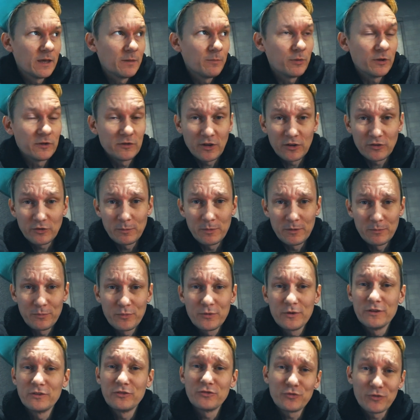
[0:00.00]
but it's also been
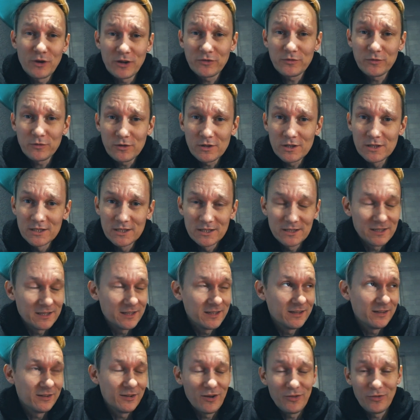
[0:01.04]
pretty stressful
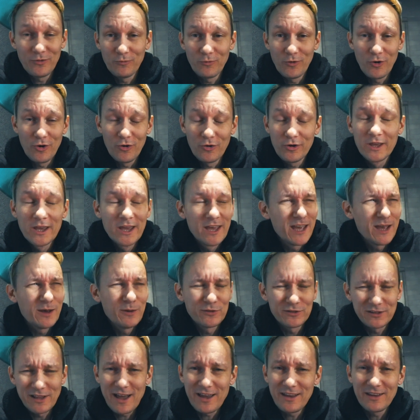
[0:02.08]
uh, on the road. It
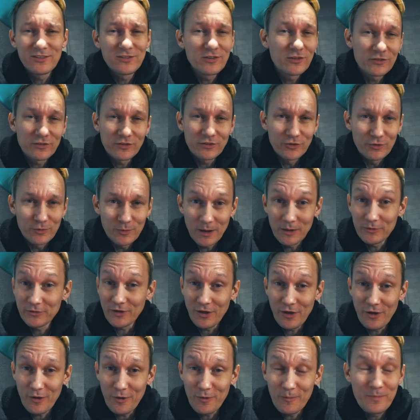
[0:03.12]
was a lot easier to do when I was
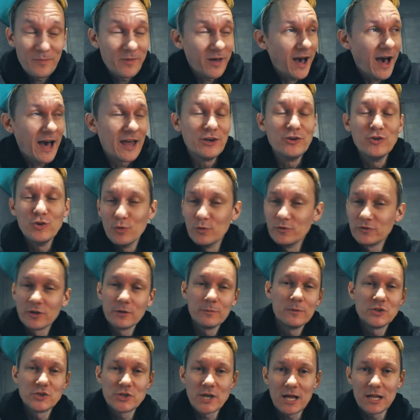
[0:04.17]
at home. I knew it was gonna
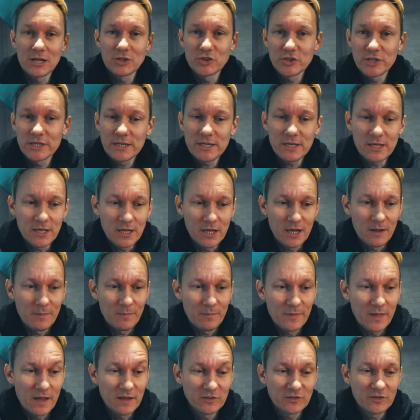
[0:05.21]
be challenging.
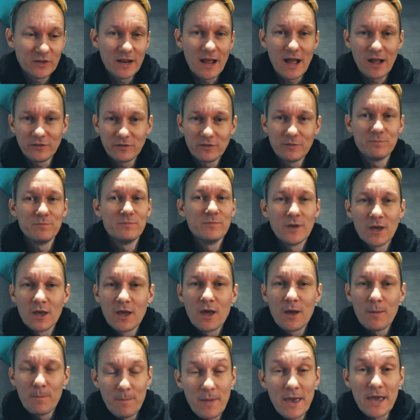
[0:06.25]
Um, I set out to
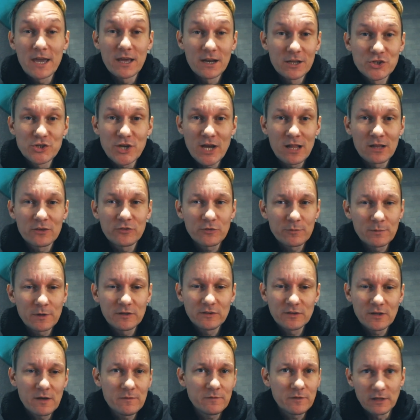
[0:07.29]
make it a challenge for
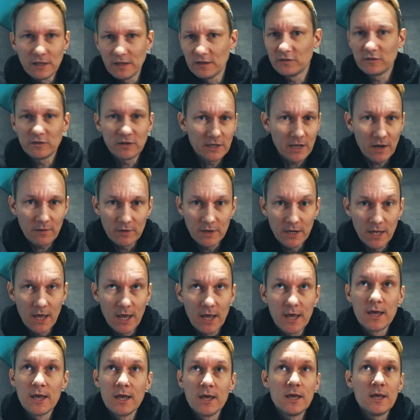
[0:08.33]
myself to like sing every
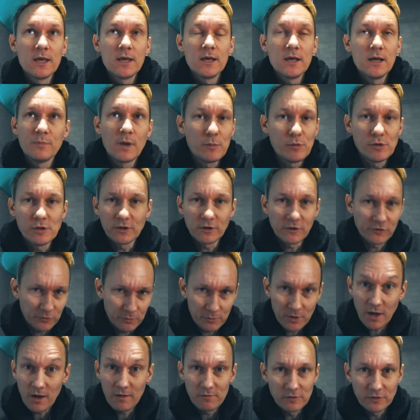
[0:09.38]
day, maybe learn
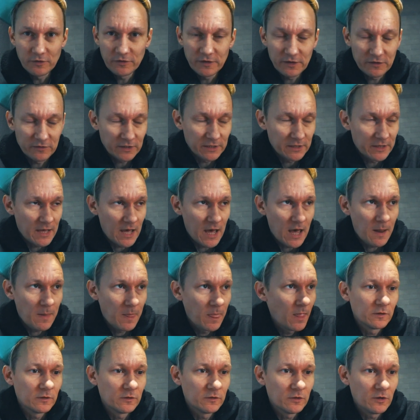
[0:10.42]
some covers, things like
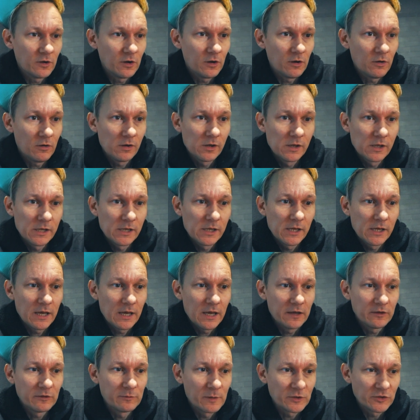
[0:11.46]
that. So
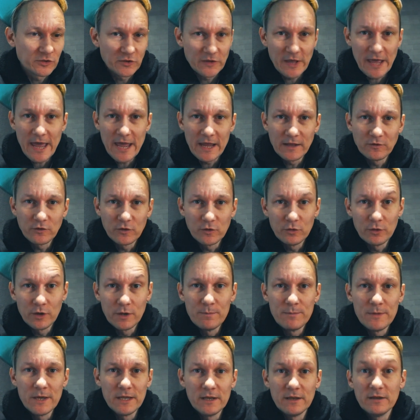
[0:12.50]
as much as I hate to
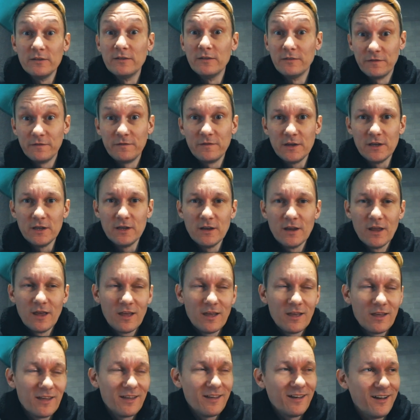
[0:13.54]
admit defeat,
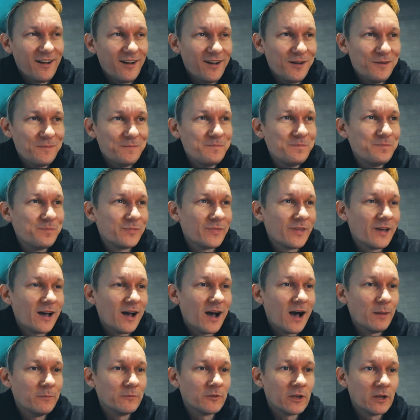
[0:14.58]
um,
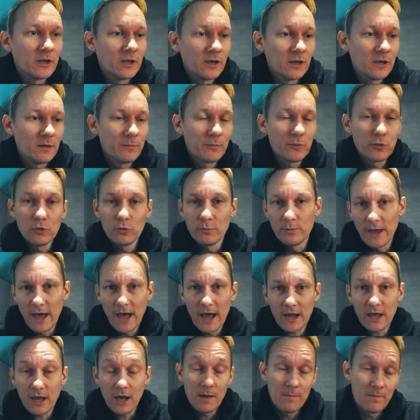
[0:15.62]
I'm gonna pull
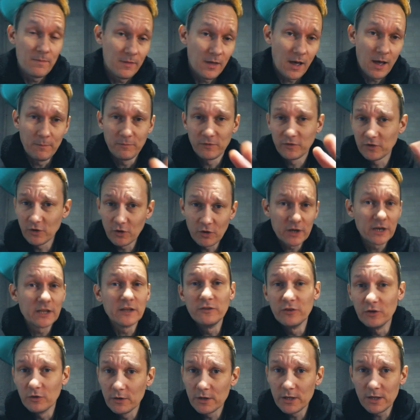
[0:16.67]
back. I'm, I'm still
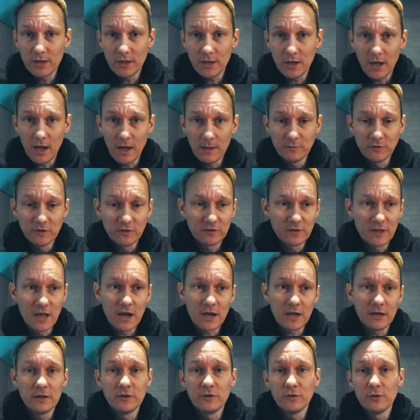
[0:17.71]
gonna do it. I'm just
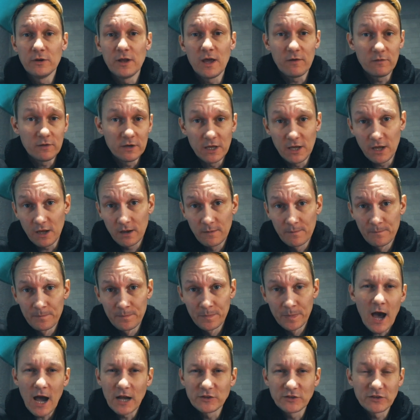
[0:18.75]
not gonna do it every day.
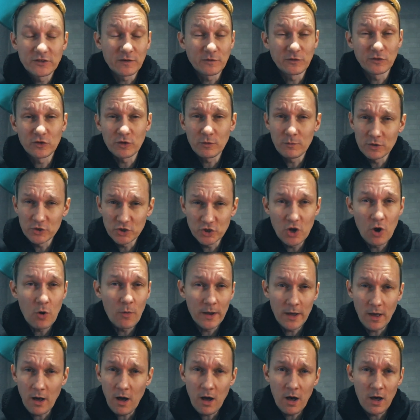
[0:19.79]
I just have so much
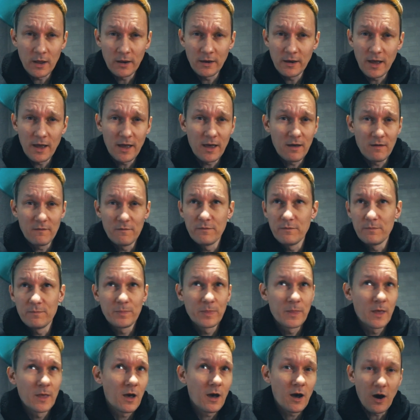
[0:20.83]
going on. I have
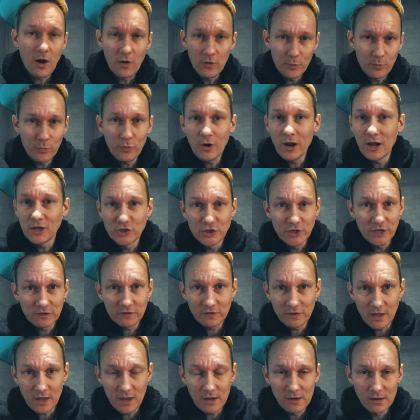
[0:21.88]
other
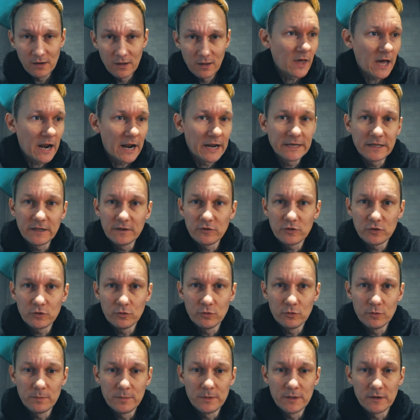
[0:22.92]
projects that, that I need
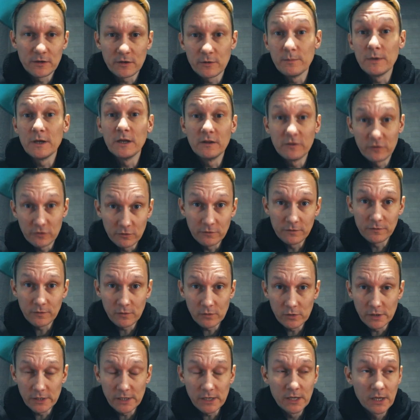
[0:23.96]
to be committed to
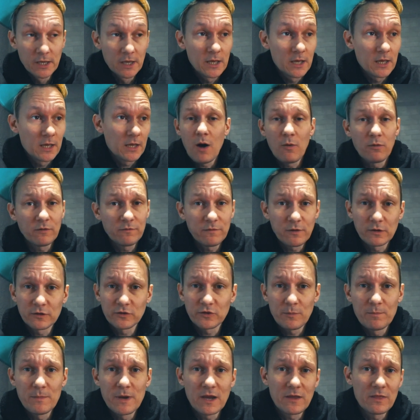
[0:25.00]
fully. I wanna
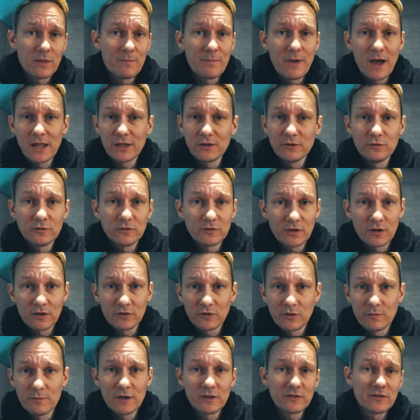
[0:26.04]
focus on making the Ballyhoo
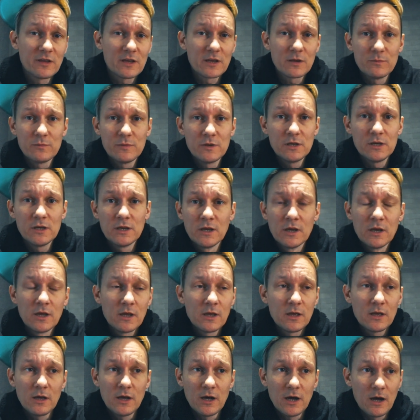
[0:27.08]
songs the best they can be.
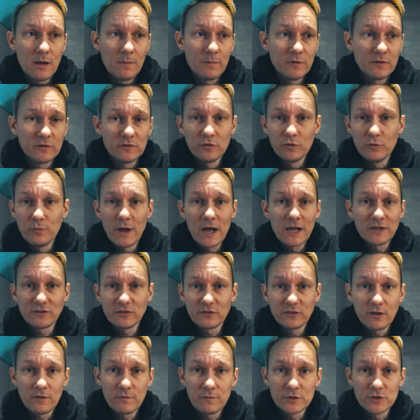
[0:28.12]
Um, this new batch
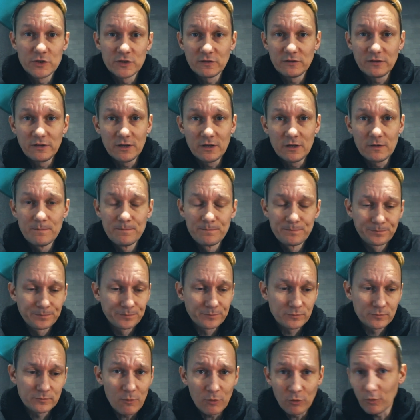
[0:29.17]
of stuff we just did.
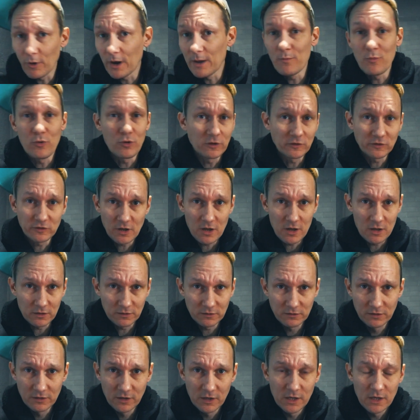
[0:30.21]
I wanna write more
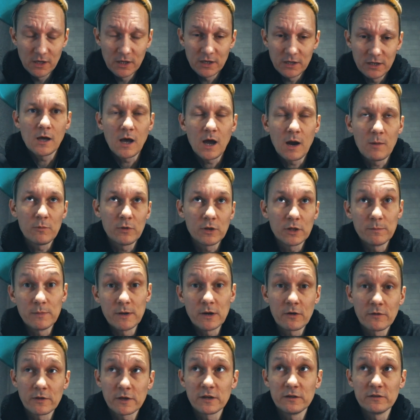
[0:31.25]
songs. I'm really
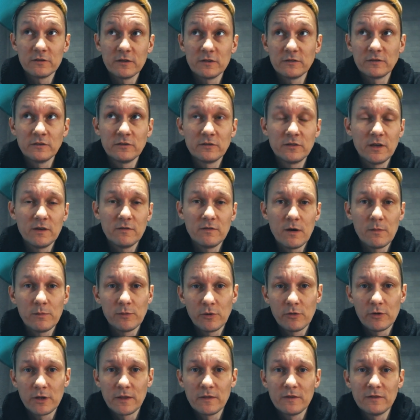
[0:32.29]
big on the consistency of
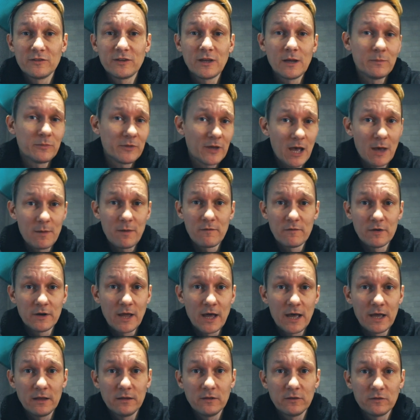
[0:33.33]
uploading at the same time every
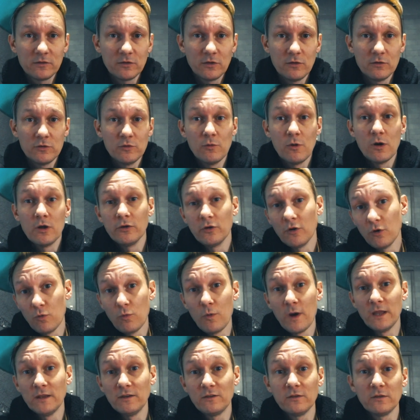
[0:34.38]
night, so you all know
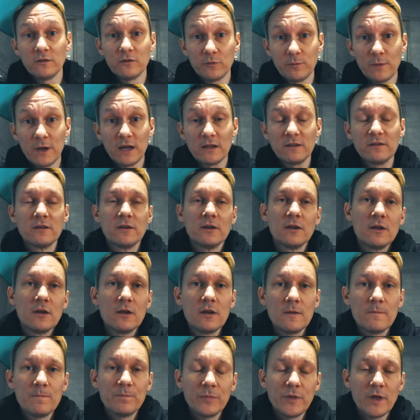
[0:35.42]
when to expect
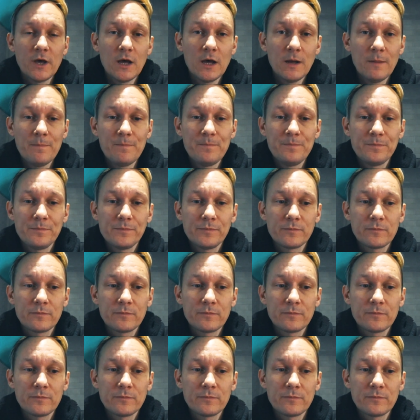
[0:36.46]
um,